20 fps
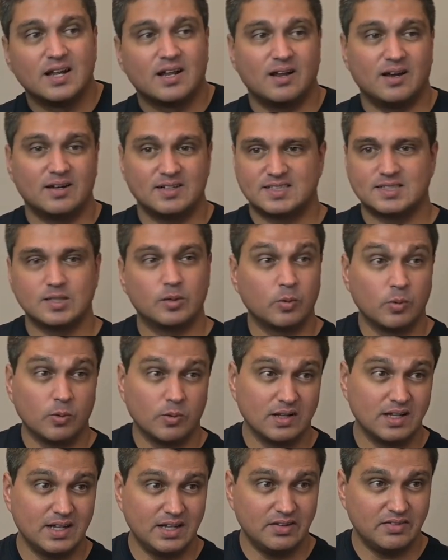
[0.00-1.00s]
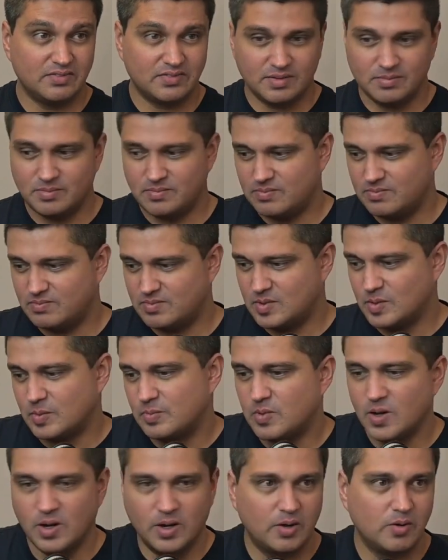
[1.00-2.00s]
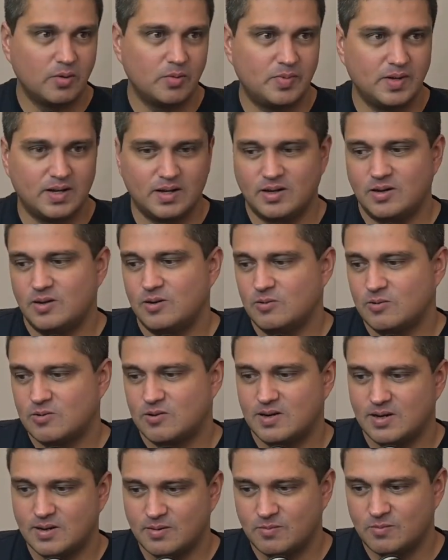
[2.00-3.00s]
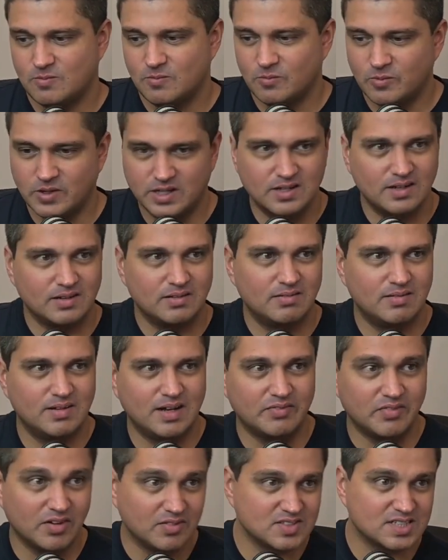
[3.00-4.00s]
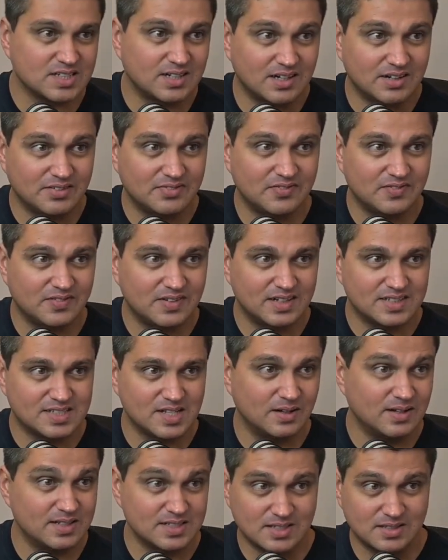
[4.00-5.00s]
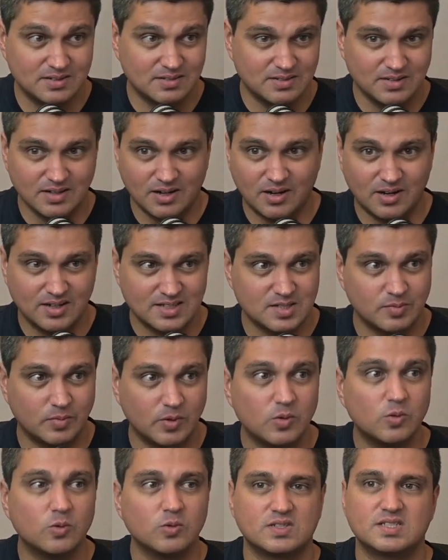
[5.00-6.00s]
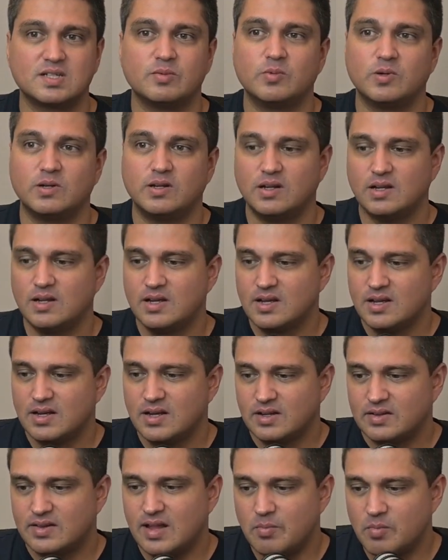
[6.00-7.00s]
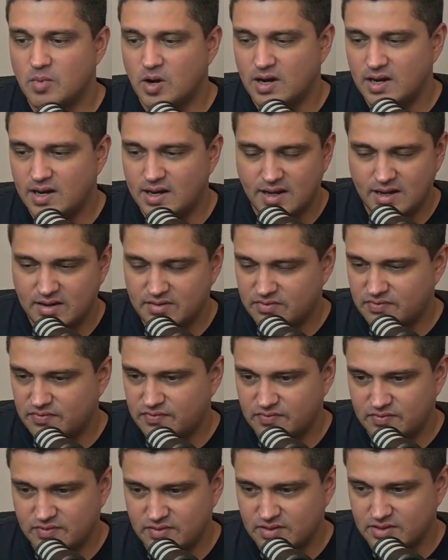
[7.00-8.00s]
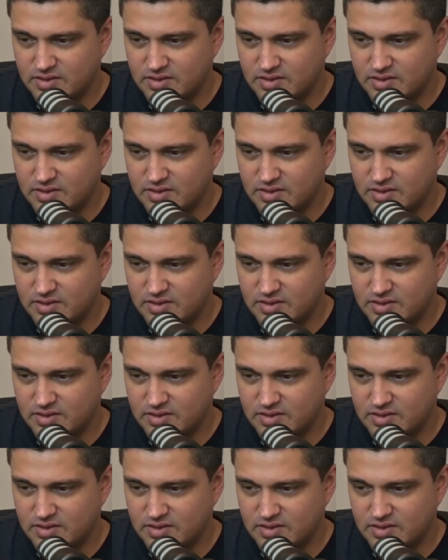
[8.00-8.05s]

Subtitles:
Like someone will leave and the owner will be like, oh crap, we don't have enough staff. So let's hire someone. Or someone, they might have